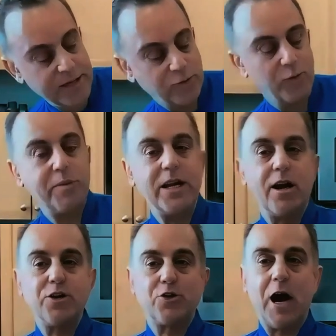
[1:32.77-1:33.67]
These will
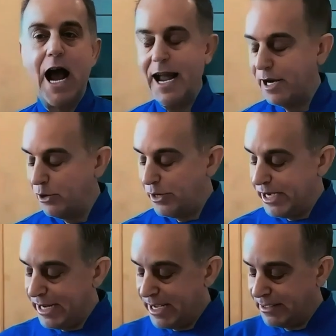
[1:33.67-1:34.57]
be our dry
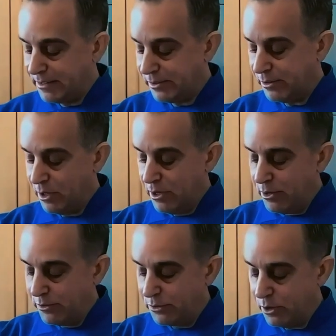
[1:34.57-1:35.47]
ingredients.
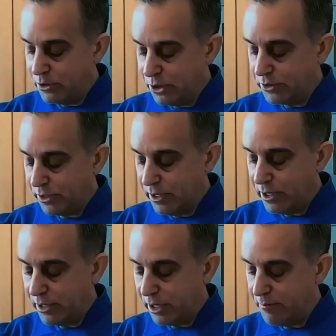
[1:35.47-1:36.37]
So we're just
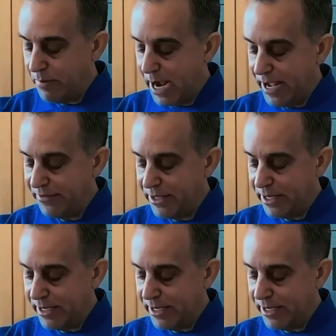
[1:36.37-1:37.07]
going to combine